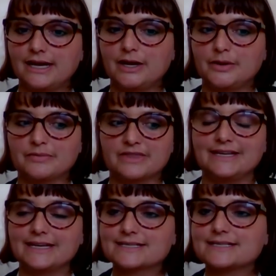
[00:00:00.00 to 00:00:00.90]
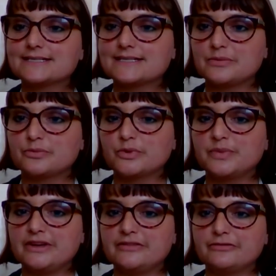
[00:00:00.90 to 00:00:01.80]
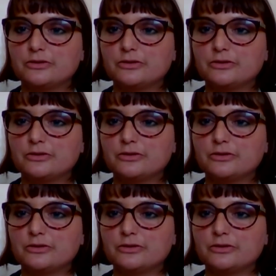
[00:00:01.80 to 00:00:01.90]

The next step will be